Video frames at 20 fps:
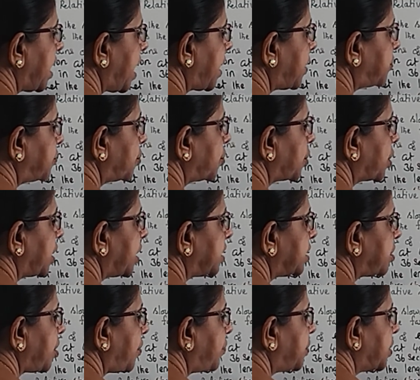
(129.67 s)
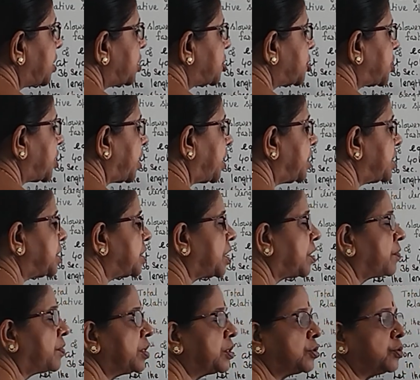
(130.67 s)
Therefore length of each train is
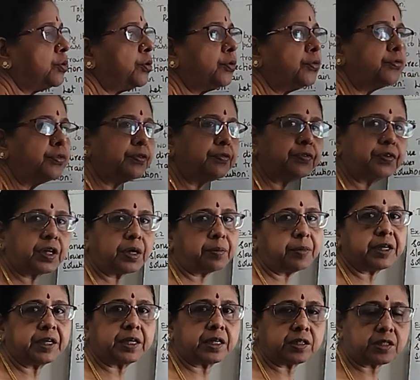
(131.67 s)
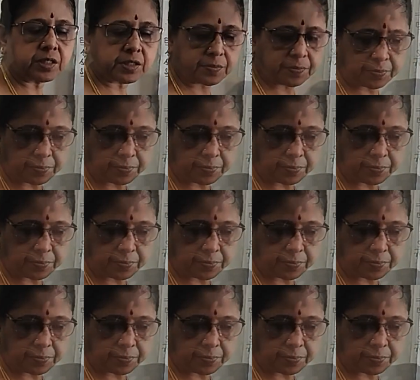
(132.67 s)
equal to 50 meters.